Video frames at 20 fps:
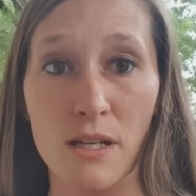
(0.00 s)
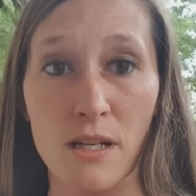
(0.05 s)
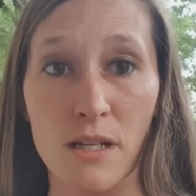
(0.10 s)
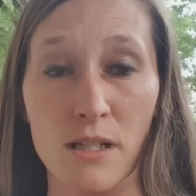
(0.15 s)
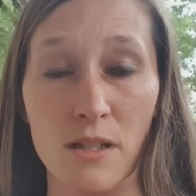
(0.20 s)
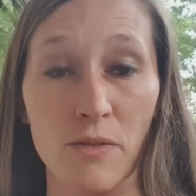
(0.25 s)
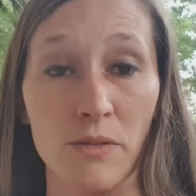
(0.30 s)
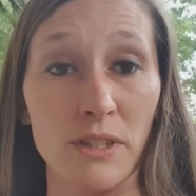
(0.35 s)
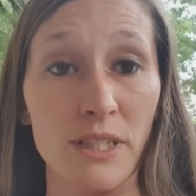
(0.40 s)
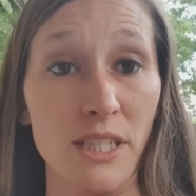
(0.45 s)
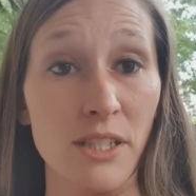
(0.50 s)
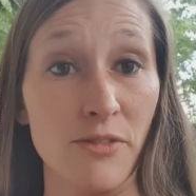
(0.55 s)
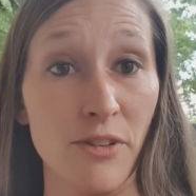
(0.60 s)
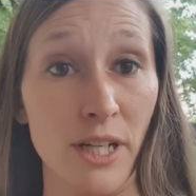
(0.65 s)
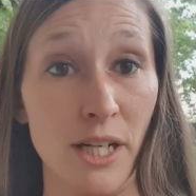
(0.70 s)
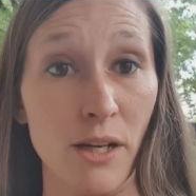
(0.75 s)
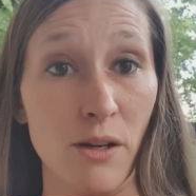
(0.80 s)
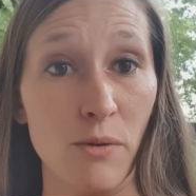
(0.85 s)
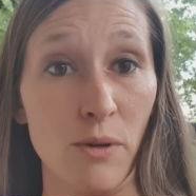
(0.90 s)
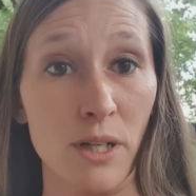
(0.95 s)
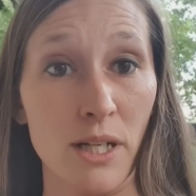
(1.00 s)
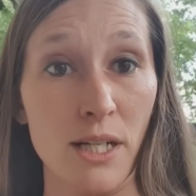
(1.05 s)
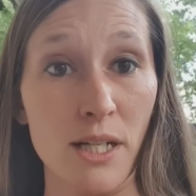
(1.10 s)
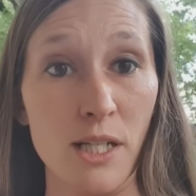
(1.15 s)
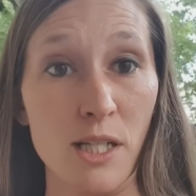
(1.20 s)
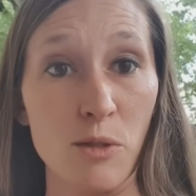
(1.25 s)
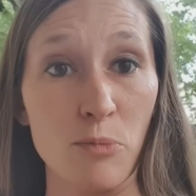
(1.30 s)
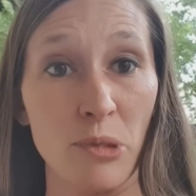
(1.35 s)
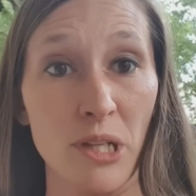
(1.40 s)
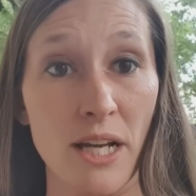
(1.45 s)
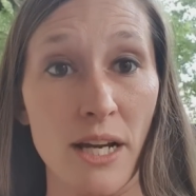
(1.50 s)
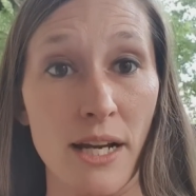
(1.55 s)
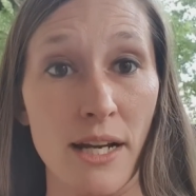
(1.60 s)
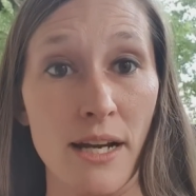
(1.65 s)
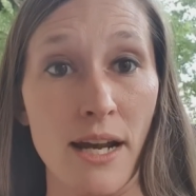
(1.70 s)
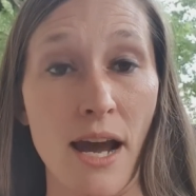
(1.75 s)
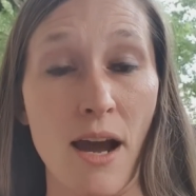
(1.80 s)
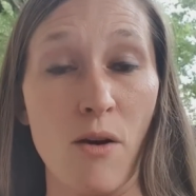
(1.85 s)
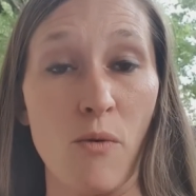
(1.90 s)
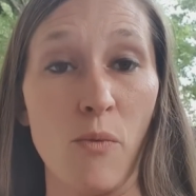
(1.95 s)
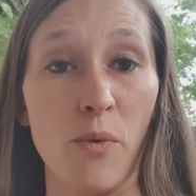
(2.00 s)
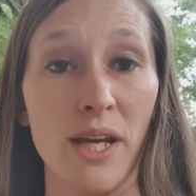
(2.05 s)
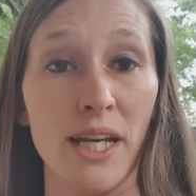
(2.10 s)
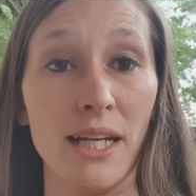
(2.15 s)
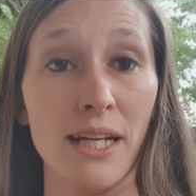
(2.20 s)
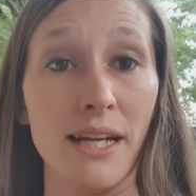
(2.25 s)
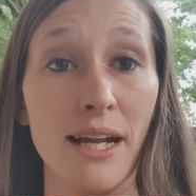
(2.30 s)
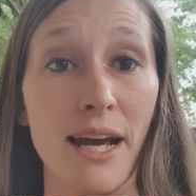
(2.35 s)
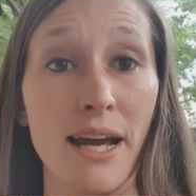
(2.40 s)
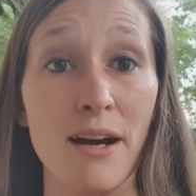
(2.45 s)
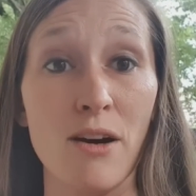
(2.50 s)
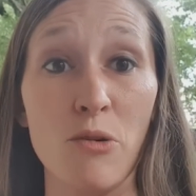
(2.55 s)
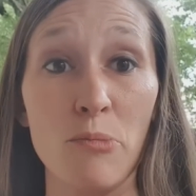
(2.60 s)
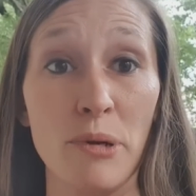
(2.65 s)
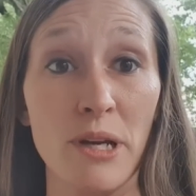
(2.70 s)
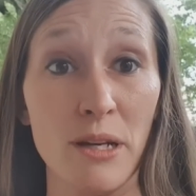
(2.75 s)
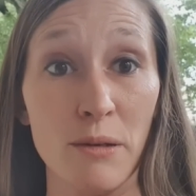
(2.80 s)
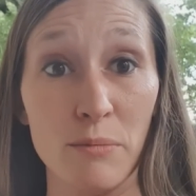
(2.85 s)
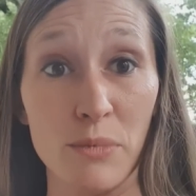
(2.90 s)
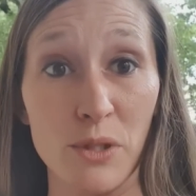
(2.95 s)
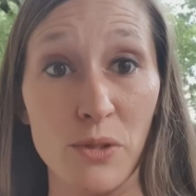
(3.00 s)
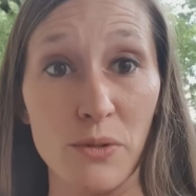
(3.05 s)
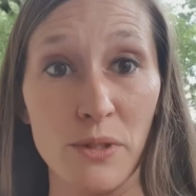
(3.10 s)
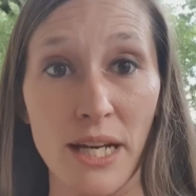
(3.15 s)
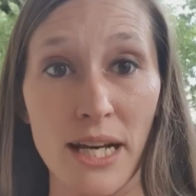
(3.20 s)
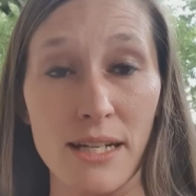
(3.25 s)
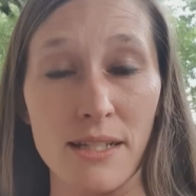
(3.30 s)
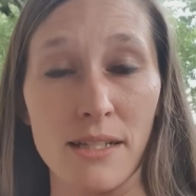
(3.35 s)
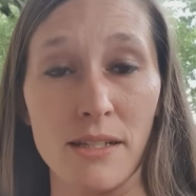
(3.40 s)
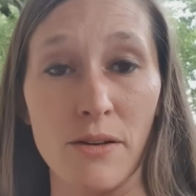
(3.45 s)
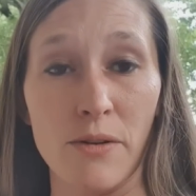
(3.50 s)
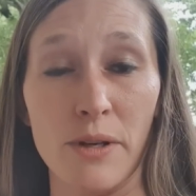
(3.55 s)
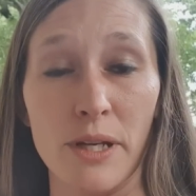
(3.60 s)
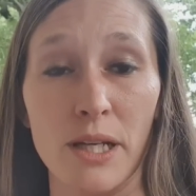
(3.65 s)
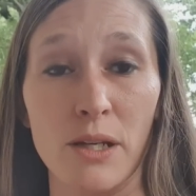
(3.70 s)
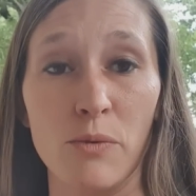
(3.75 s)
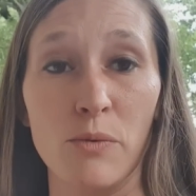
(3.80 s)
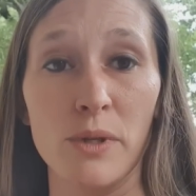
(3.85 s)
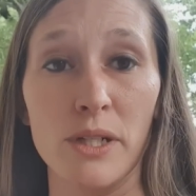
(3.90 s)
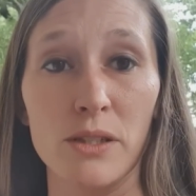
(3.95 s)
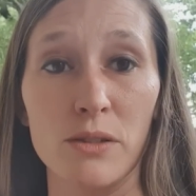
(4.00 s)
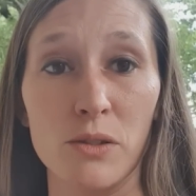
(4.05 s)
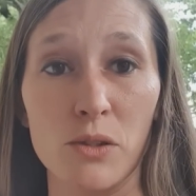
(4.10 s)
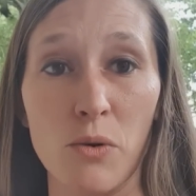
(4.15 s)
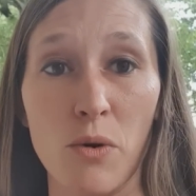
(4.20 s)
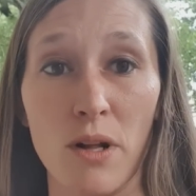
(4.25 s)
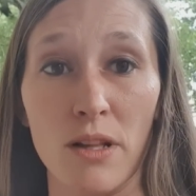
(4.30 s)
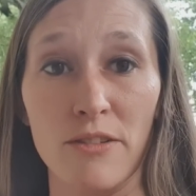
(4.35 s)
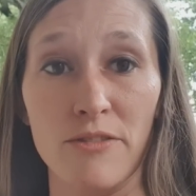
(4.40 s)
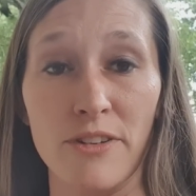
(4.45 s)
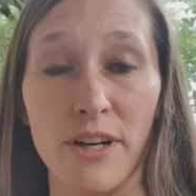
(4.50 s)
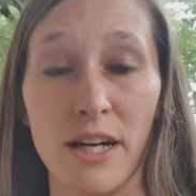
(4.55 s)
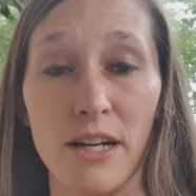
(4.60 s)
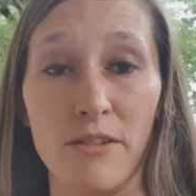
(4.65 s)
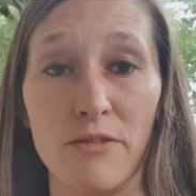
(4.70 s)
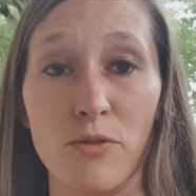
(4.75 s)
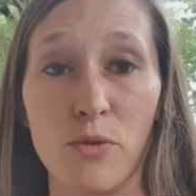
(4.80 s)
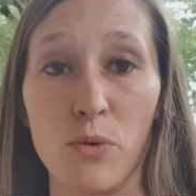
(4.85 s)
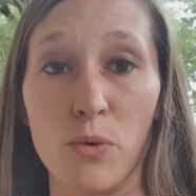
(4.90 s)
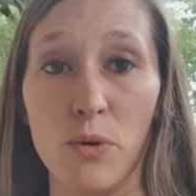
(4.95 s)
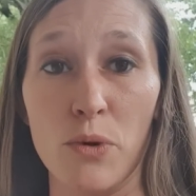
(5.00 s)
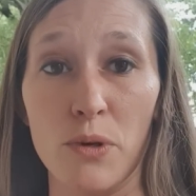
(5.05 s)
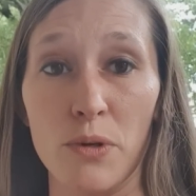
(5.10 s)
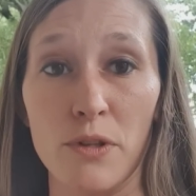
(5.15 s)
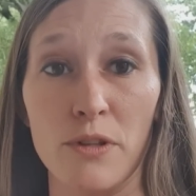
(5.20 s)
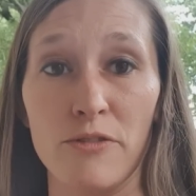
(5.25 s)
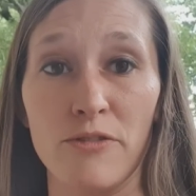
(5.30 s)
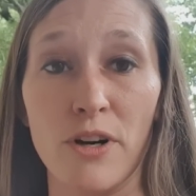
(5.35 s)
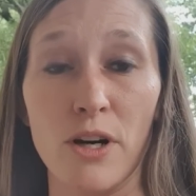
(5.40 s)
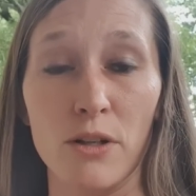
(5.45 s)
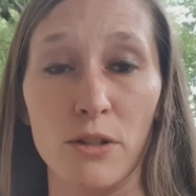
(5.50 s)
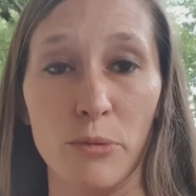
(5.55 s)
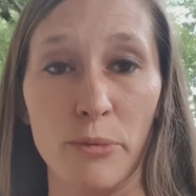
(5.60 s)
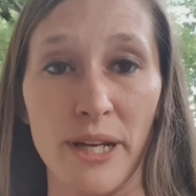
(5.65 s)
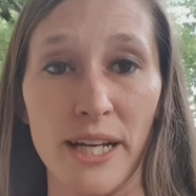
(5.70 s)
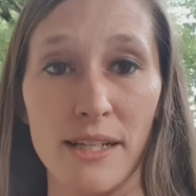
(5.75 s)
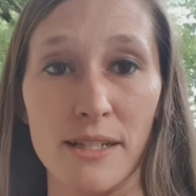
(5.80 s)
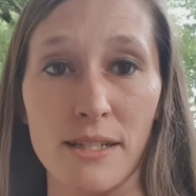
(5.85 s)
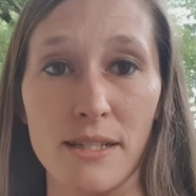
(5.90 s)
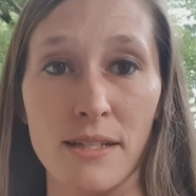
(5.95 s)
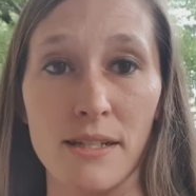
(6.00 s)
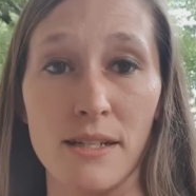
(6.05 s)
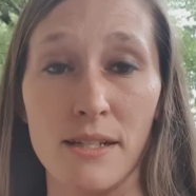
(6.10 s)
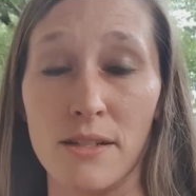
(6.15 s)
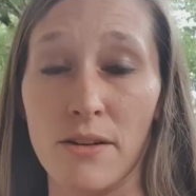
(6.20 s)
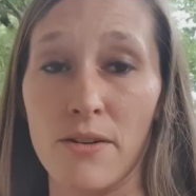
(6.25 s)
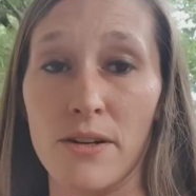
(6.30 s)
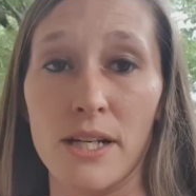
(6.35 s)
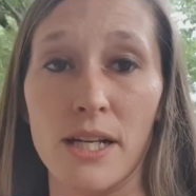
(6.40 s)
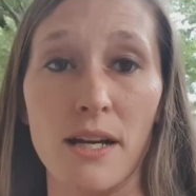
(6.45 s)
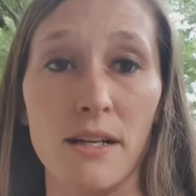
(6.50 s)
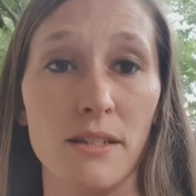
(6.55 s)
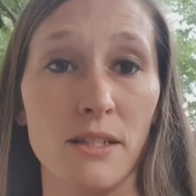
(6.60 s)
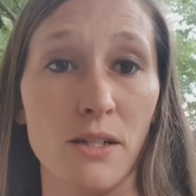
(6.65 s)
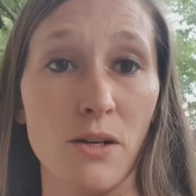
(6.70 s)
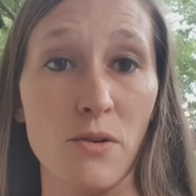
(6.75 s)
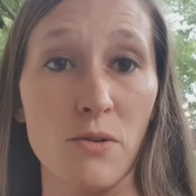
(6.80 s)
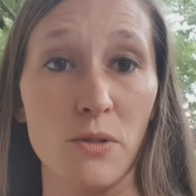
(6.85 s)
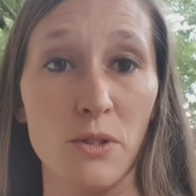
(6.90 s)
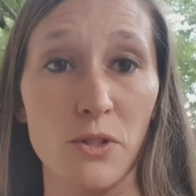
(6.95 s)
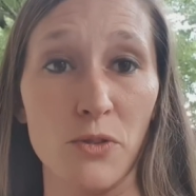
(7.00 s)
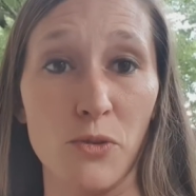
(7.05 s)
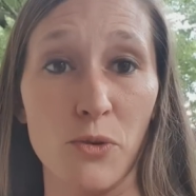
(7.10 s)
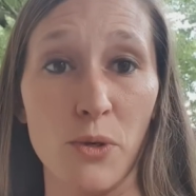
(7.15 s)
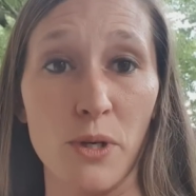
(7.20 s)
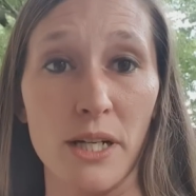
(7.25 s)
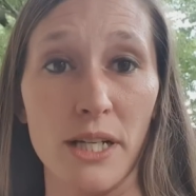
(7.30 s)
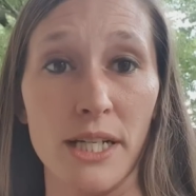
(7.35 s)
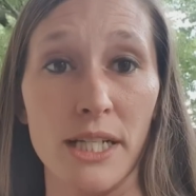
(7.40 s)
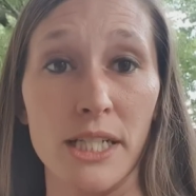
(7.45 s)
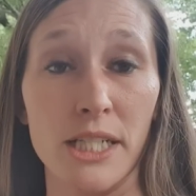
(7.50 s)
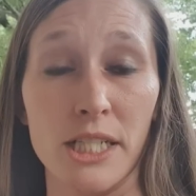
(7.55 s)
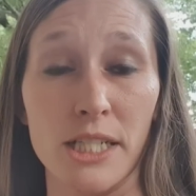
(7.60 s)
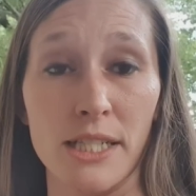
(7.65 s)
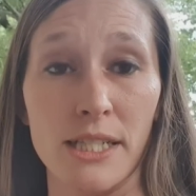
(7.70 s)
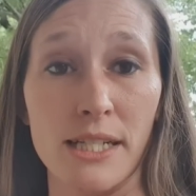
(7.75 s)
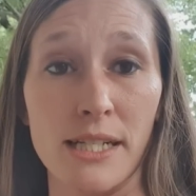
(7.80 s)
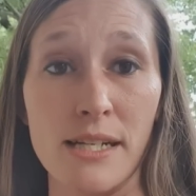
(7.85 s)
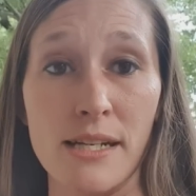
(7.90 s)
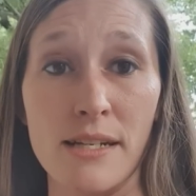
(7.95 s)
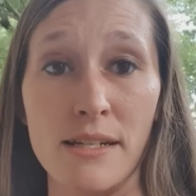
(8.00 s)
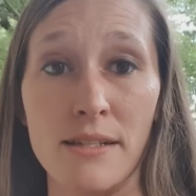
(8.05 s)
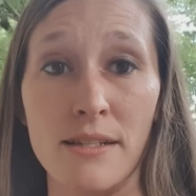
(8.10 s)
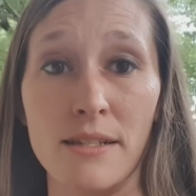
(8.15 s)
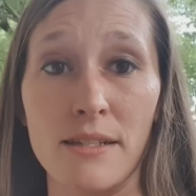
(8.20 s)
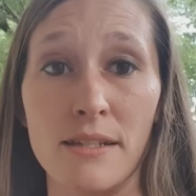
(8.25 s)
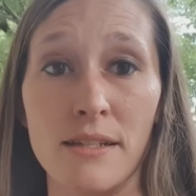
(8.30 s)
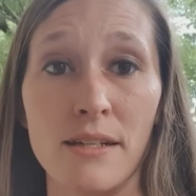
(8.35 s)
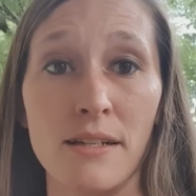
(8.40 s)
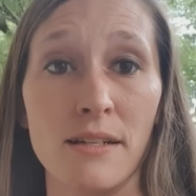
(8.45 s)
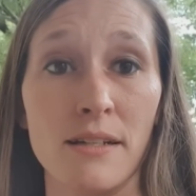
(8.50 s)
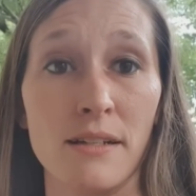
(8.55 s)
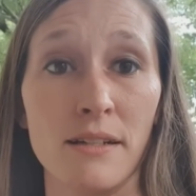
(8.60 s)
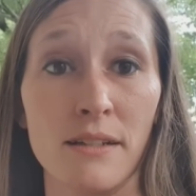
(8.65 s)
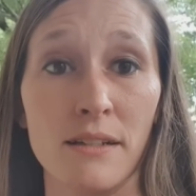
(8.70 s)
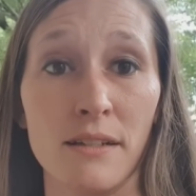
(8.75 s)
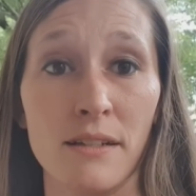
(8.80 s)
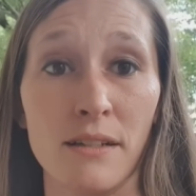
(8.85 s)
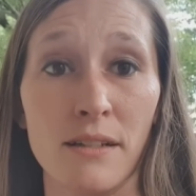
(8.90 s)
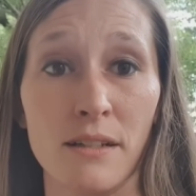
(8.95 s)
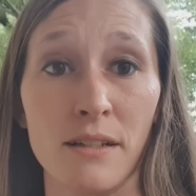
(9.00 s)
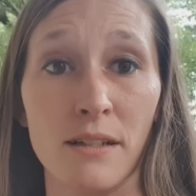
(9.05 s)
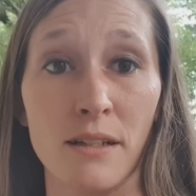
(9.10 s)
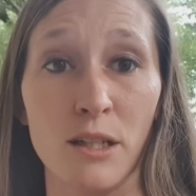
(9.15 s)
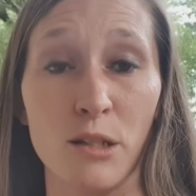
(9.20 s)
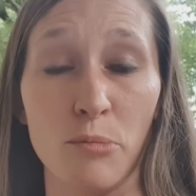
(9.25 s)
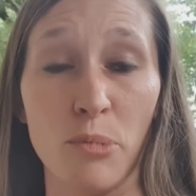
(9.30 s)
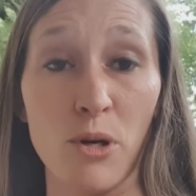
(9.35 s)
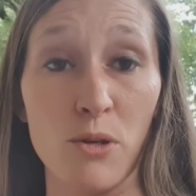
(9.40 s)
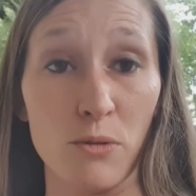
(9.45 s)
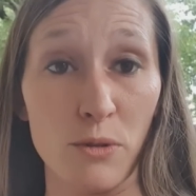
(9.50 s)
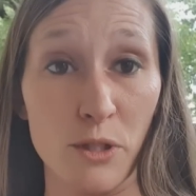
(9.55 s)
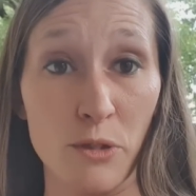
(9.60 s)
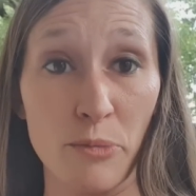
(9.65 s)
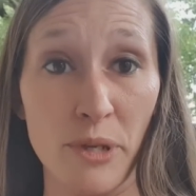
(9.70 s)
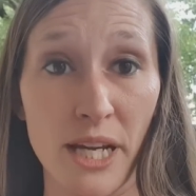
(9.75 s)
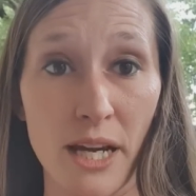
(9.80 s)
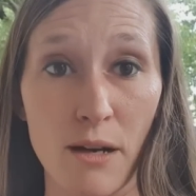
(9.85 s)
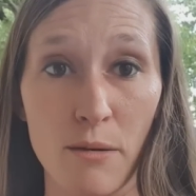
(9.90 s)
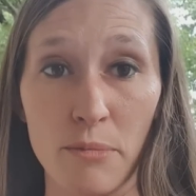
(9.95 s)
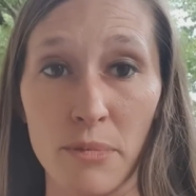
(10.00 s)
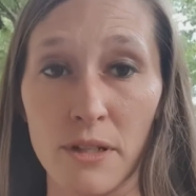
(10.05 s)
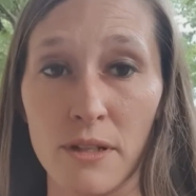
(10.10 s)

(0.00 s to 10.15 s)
So in this video we're going to explain how we can help him do that so he will qualify for the fall debates. He's already got the donors for it, he just needs the polls to be up.